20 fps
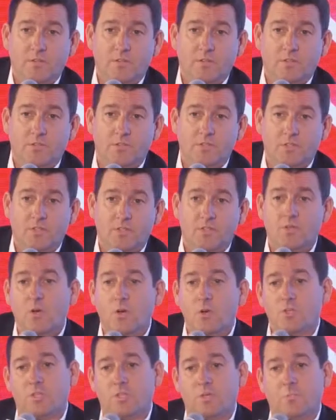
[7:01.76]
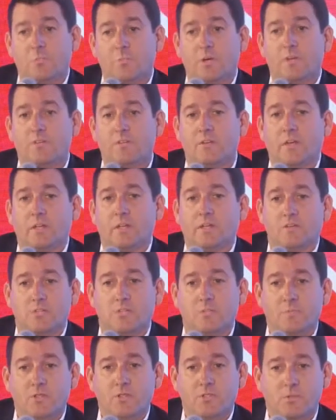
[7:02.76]
it's, the notion of big data to
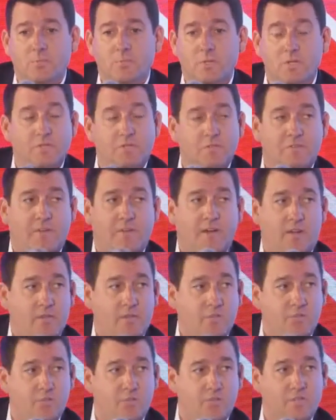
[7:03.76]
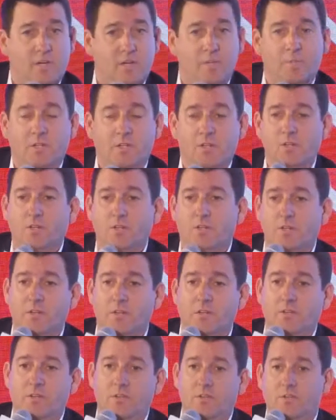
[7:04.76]
me is a bit of a fallacy. I mean, you could,
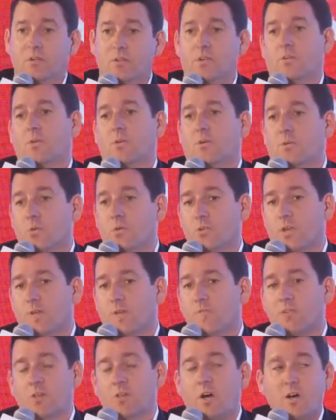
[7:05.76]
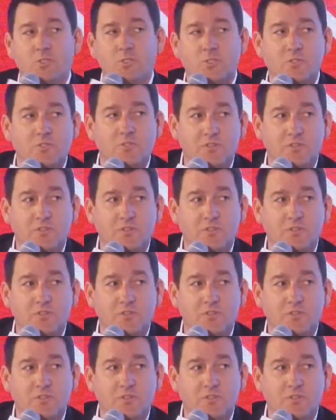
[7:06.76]
of course, having lots of